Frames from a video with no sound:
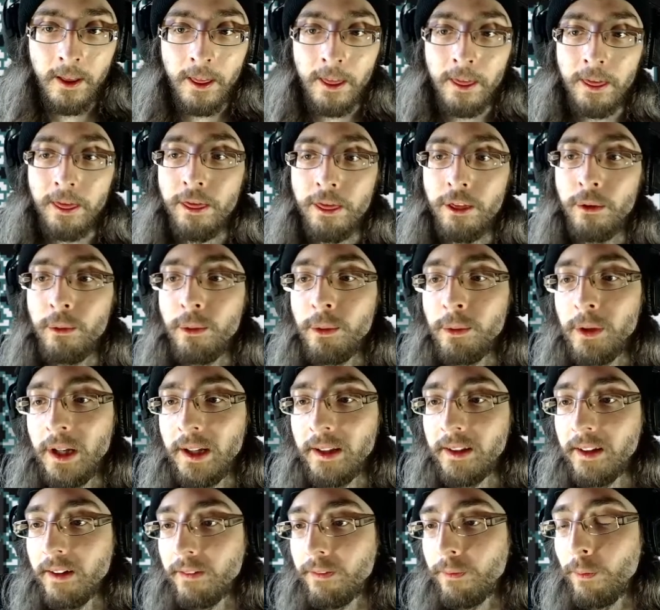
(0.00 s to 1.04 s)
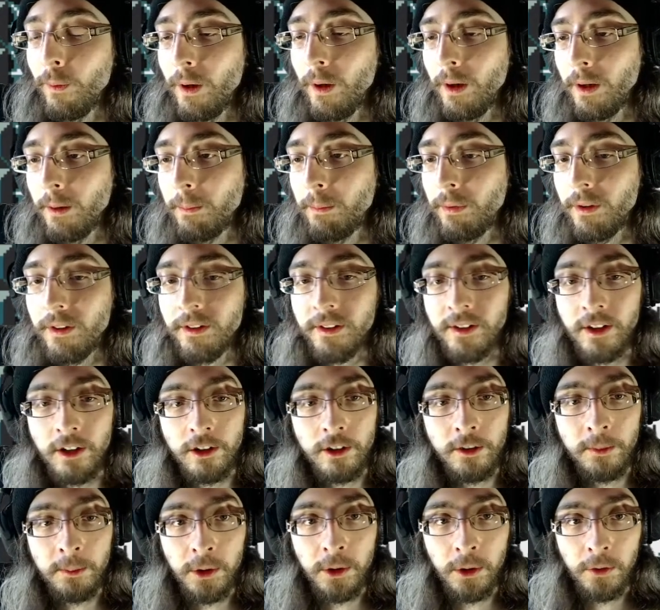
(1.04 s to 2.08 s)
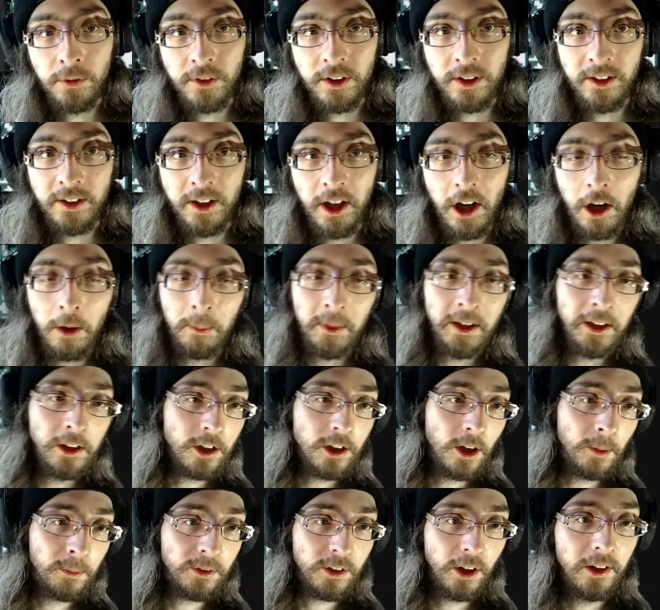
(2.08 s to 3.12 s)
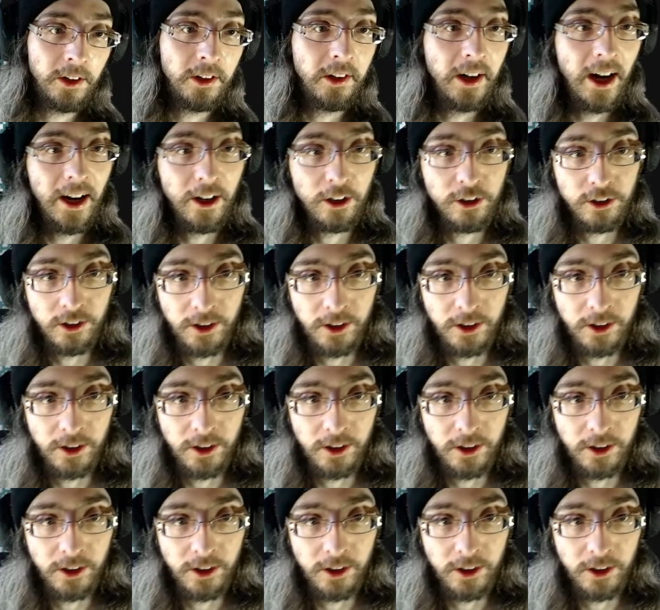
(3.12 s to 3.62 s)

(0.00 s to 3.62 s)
3 different precision moves in there. How many jumps are there actually?